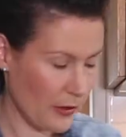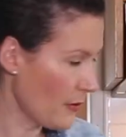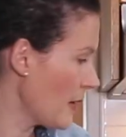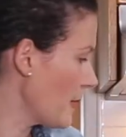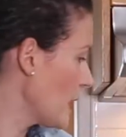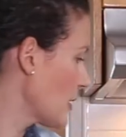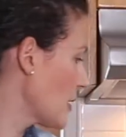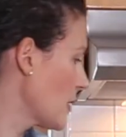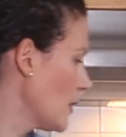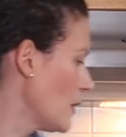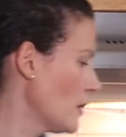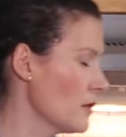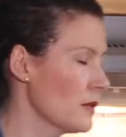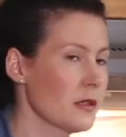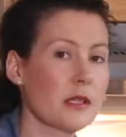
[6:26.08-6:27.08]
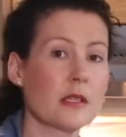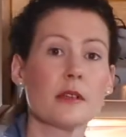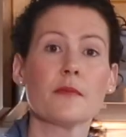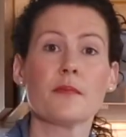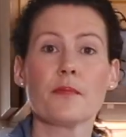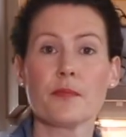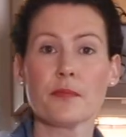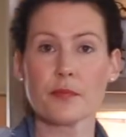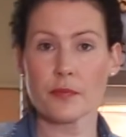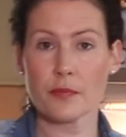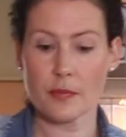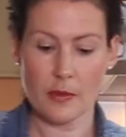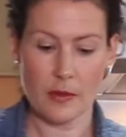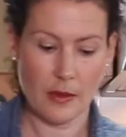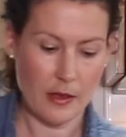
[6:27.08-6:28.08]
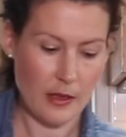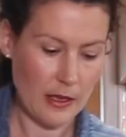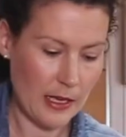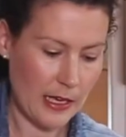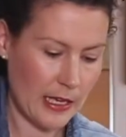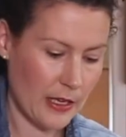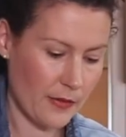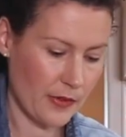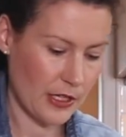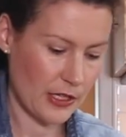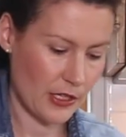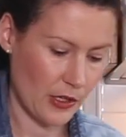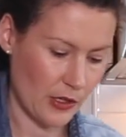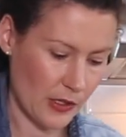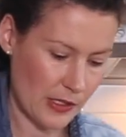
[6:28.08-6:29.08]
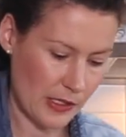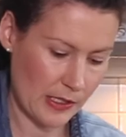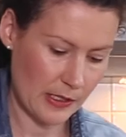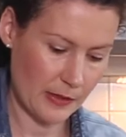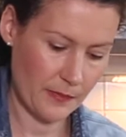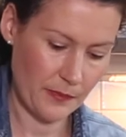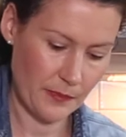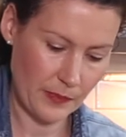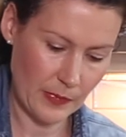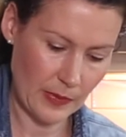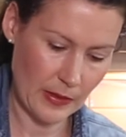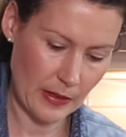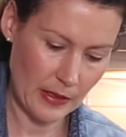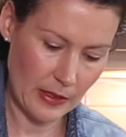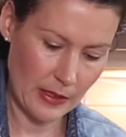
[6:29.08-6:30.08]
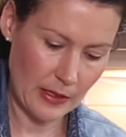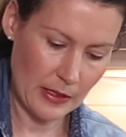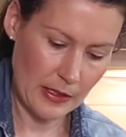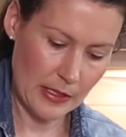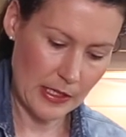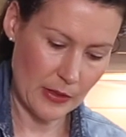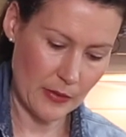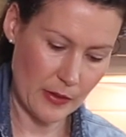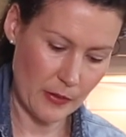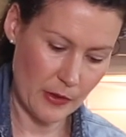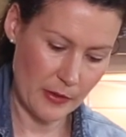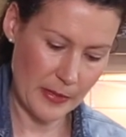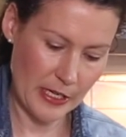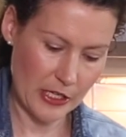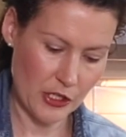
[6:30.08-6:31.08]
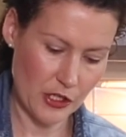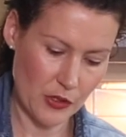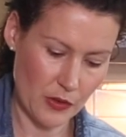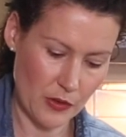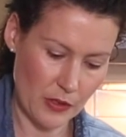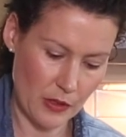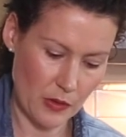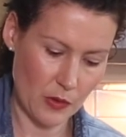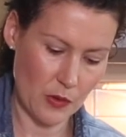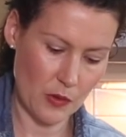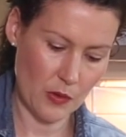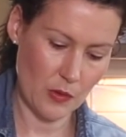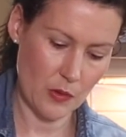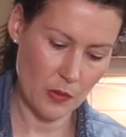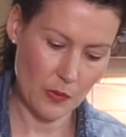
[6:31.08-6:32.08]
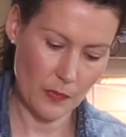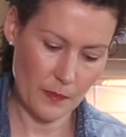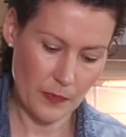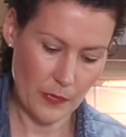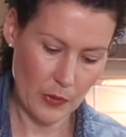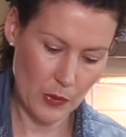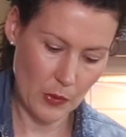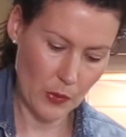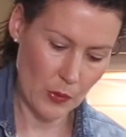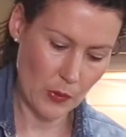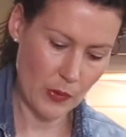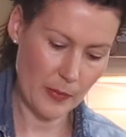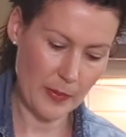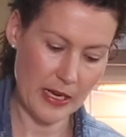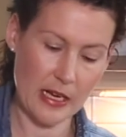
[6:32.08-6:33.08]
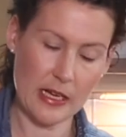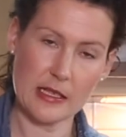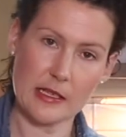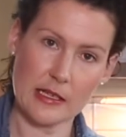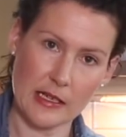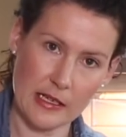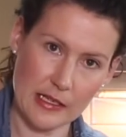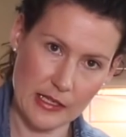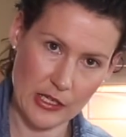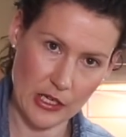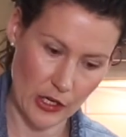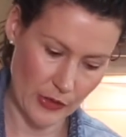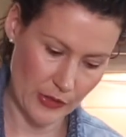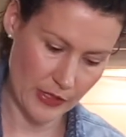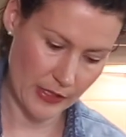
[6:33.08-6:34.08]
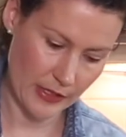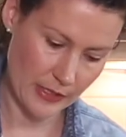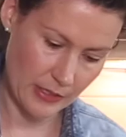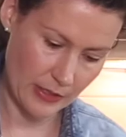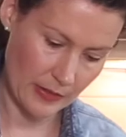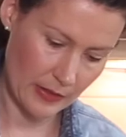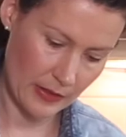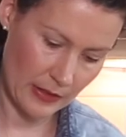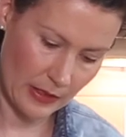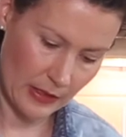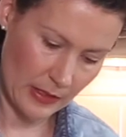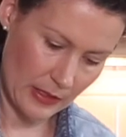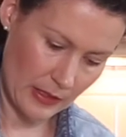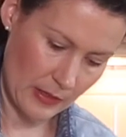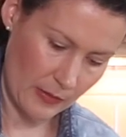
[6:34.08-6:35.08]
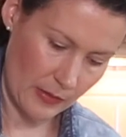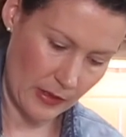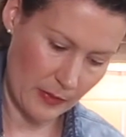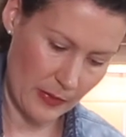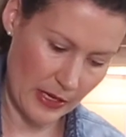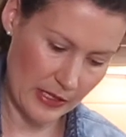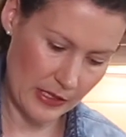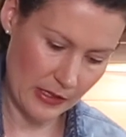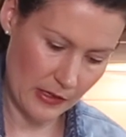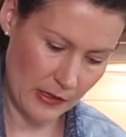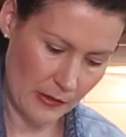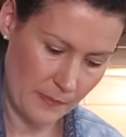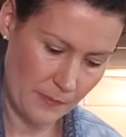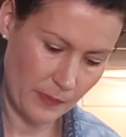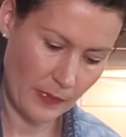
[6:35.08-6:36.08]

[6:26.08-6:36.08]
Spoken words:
grab our tongs and give it a toss. So we want to make sure that all the pasta is coated with the pesto,